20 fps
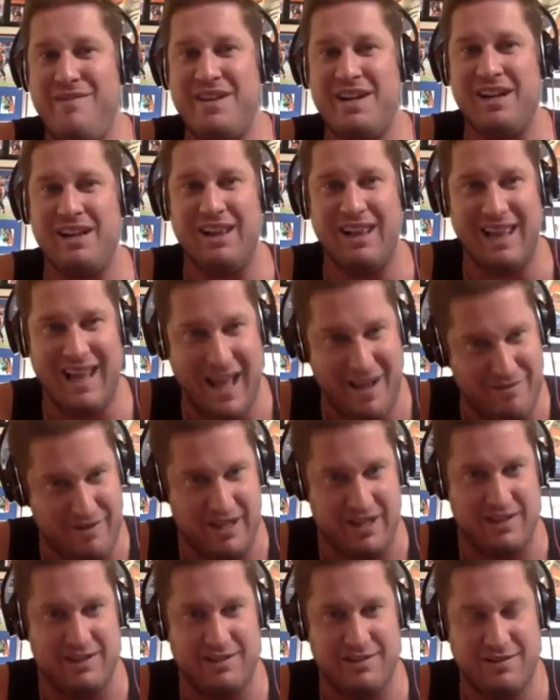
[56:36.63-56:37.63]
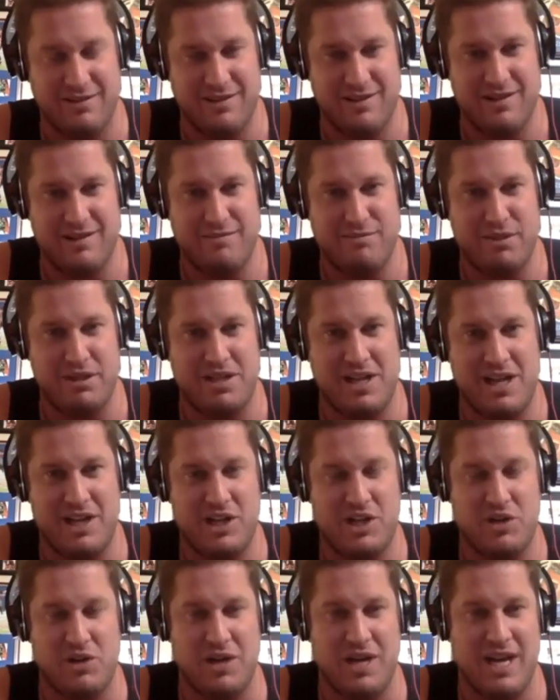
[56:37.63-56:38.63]
and eleven,
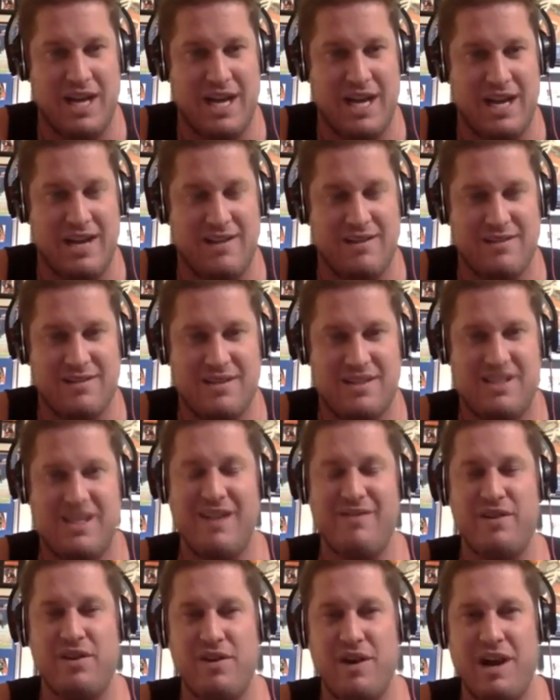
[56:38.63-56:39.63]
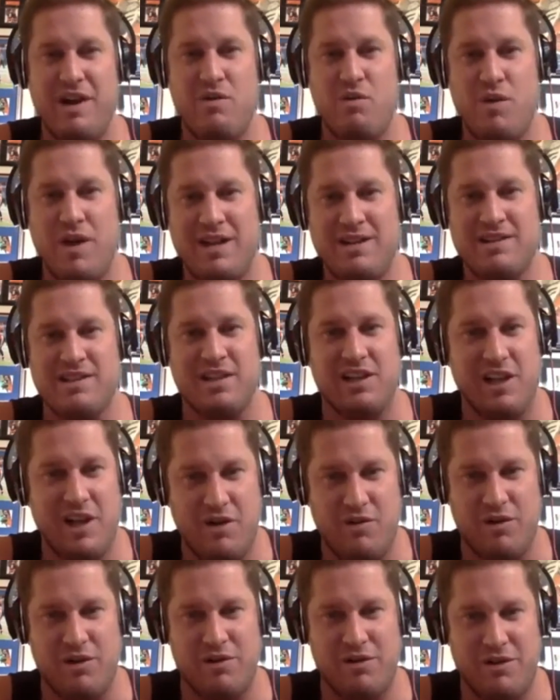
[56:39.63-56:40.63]
potentially seven or eight wins
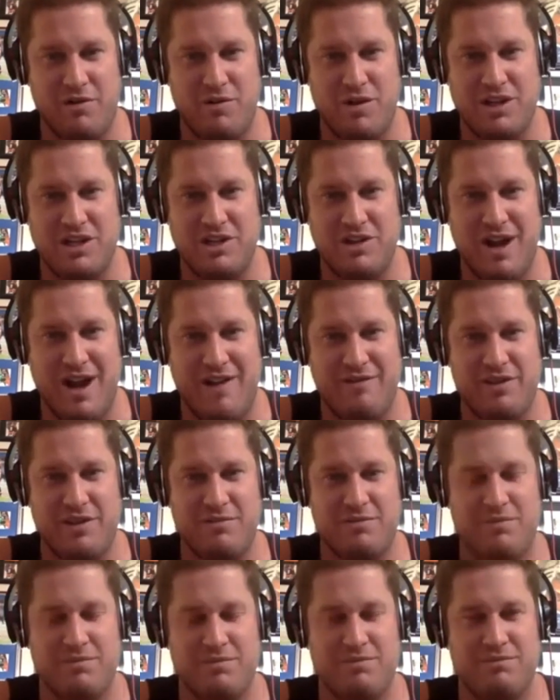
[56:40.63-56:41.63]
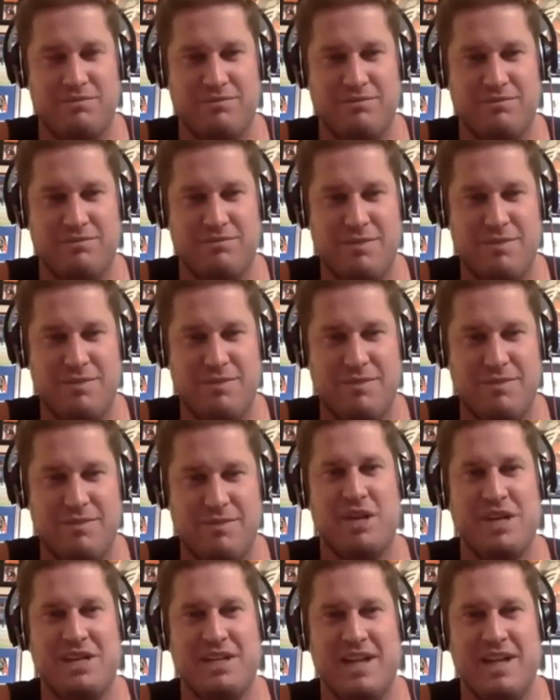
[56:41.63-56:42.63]
lower than what you have them
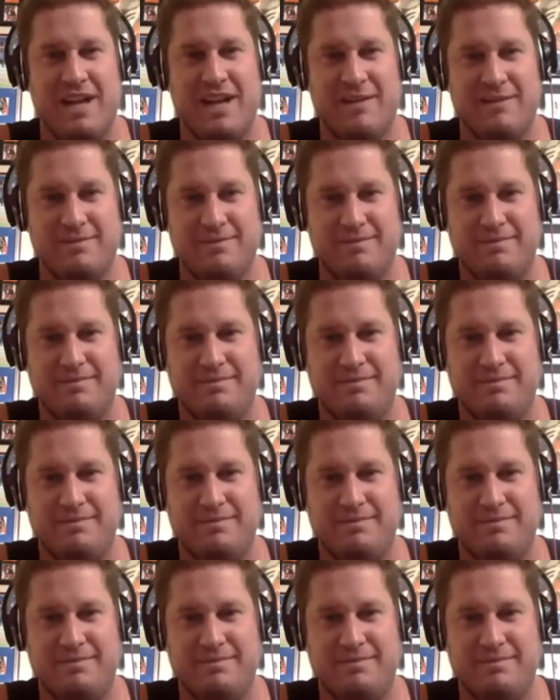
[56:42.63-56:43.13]
maybe predicted at?